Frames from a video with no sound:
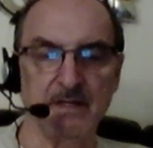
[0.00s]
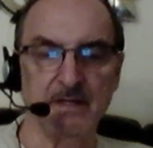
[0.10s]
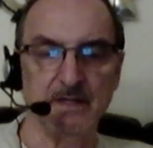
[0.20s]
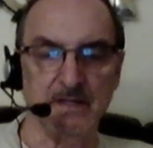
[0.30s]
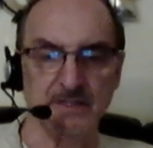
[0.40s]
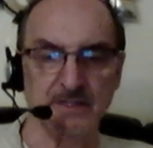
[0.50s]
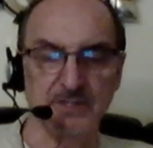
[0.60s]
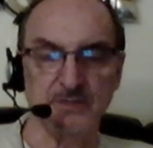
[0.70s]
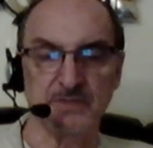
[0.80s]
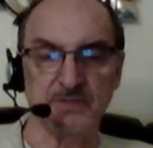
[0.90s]

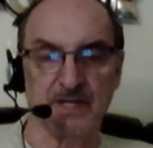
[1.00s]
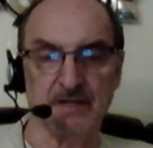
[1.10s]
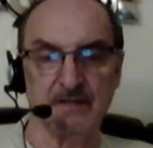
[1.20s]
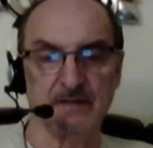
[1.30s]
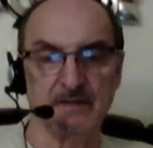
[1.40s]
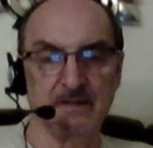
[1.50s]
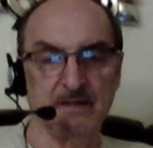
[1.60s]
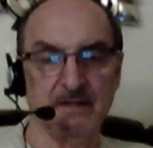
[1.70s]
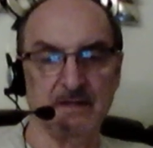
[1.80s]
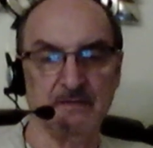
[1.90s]
issues that
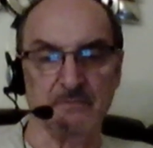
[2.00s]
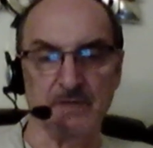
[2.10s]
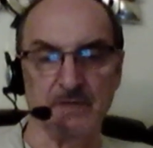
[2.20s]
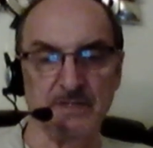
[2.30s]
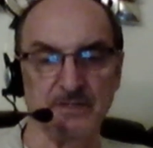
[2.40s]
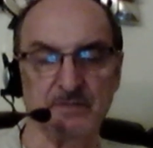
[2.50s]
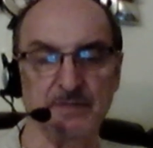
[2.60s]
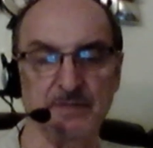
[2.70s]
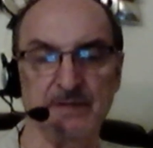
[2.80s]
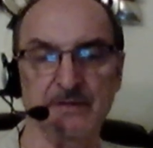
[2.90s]
really shouldn't be in
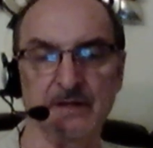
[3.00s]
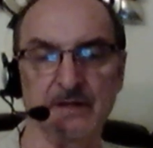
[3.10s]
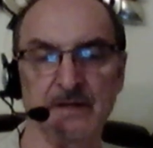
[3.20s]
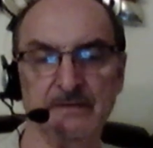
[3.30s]
your life.